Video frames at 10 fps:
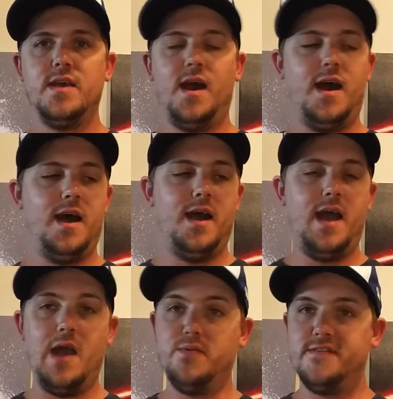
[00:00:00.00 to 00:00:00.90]

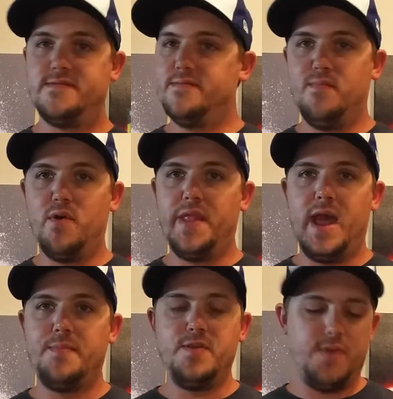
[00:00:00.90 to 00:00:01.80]
I was more than
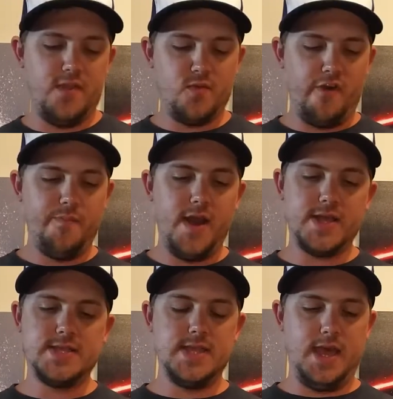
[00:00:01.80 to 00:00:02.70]
happy to pay
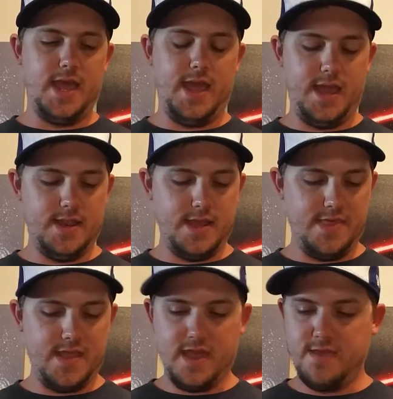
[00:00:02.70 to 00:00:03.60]
$12, and I
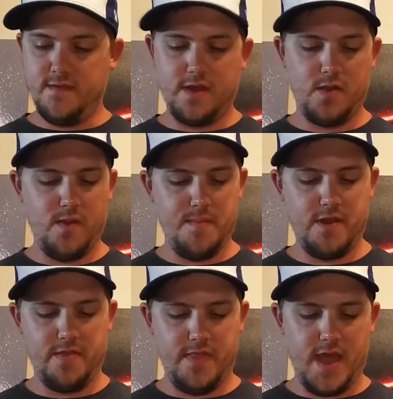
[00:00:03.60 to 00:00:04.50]
think I even got away
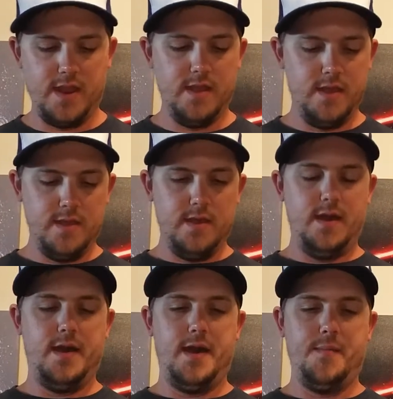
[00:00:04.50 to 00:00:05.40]
better than that.
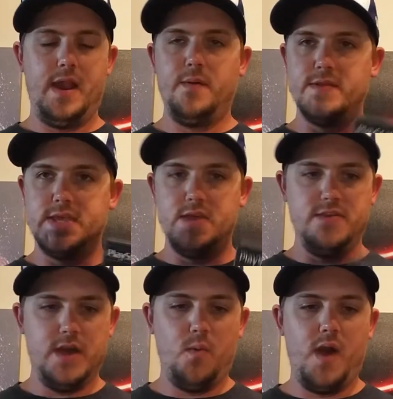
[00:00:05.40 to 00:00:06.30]
And I will tell you
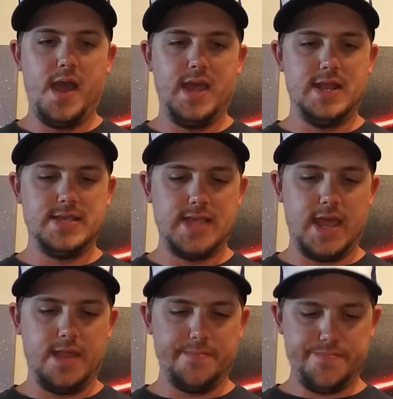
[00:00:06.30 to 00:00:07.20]
that why in a
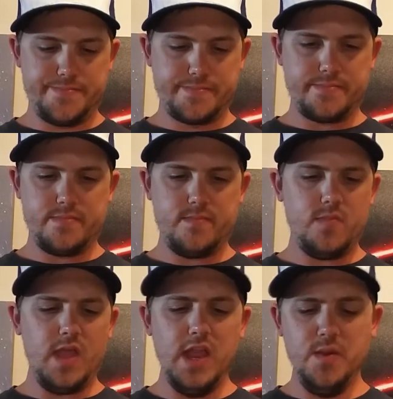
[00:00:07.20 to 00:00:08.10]
second.
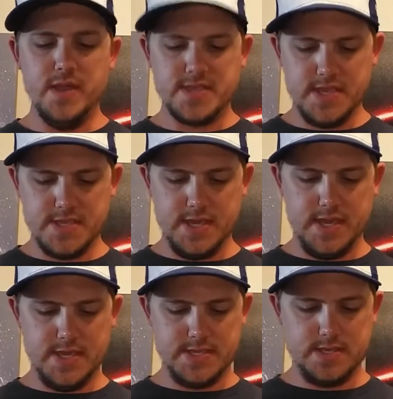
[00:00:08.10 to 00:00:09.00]
Anyways, this
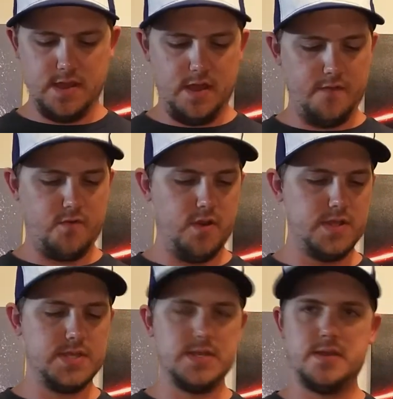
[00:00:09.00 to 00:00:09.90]
is, of
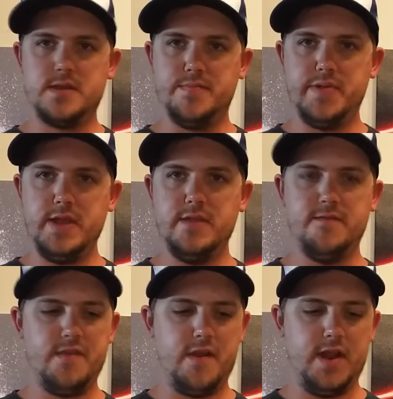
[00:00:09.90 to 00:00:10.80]
course, complete,
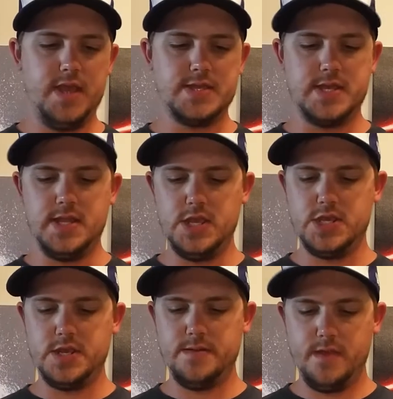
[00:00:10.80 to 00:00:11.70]
very nice
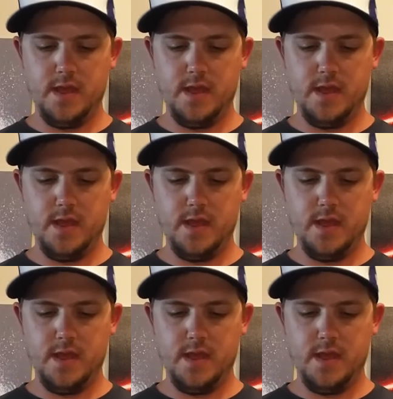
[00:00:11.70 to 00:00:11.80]
condition.